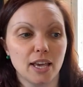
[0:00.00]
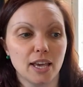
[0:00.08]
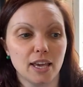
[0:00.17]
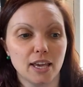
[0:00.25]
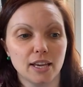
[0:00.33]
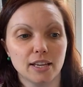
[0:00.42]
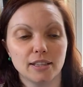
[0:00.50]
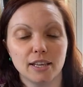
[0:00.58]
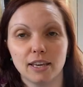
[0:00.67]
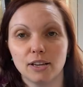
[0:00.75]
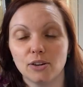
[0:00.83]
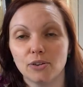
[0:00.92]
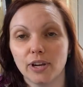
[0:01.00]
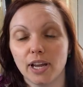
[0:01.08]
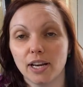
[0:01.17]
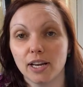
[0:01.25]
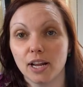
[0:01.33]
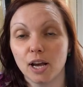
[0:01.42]
and they
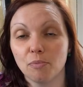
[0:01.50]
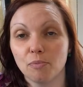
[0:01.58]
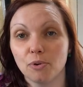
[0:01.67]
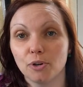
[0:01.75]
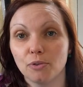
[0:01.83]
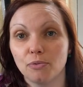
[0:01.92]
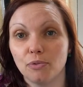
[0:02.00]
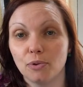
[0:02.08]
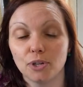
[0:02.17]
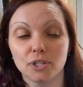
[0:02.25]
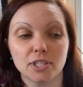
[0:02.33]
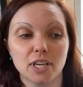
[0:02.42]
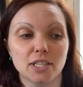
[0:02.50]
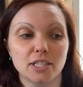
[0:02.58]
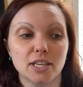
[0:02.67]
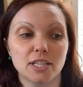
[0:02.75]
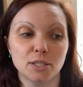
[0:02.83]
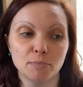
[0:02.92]
create an upward force as
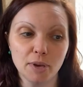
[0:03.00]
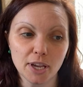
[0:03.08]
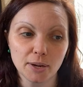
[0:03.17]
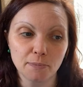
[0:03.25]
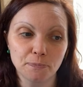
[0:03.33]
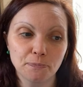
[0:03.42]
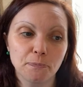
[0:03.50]
they spin.